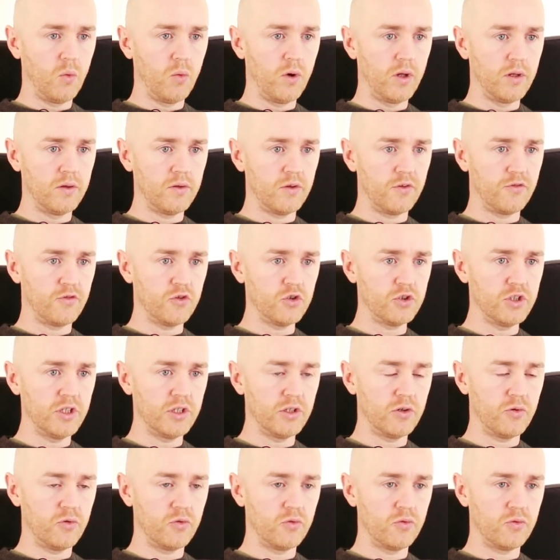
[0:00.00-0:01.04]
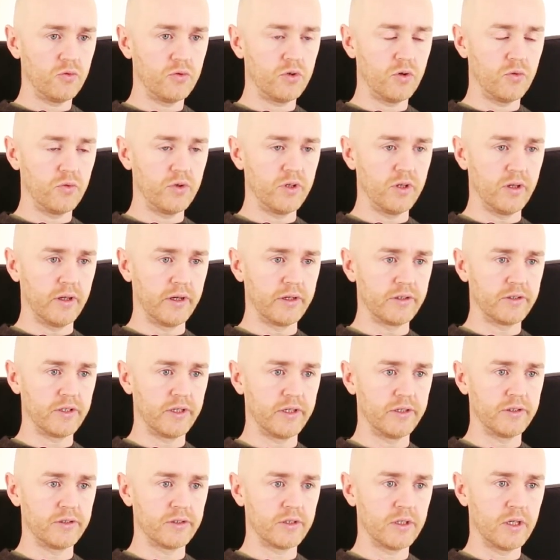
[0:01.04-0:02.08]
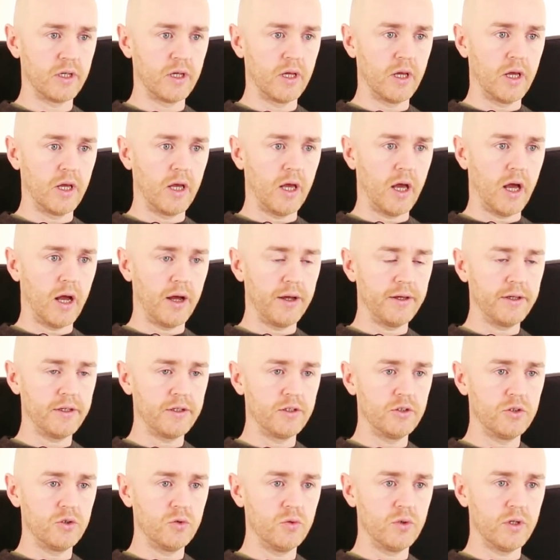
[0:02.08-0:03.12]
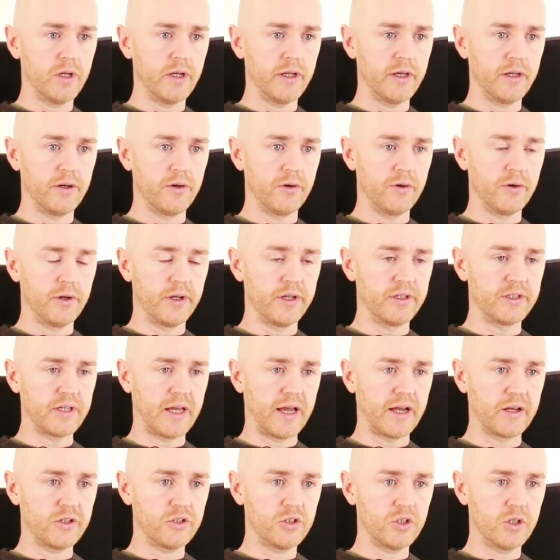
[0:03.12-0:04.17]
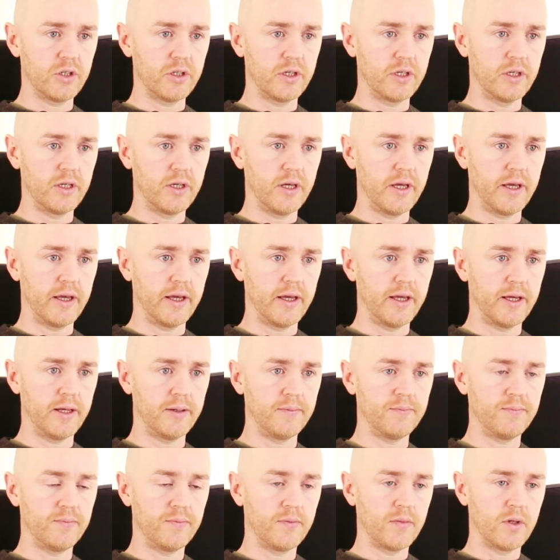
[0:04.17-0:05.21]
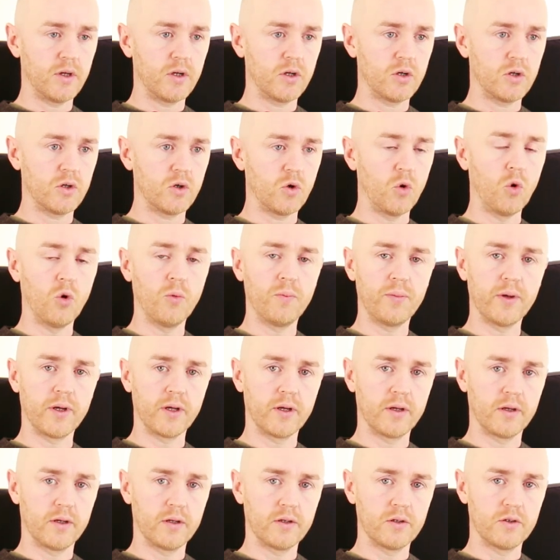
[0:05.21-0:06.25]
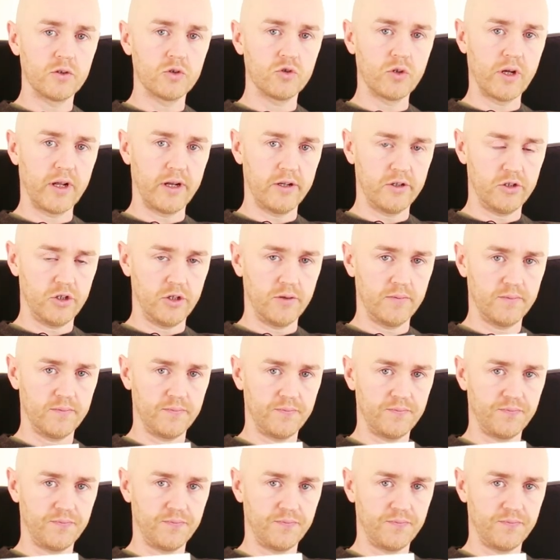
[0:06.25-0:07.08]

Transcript: Well, the first thing to realize is I can do it later is actually a coping strategy.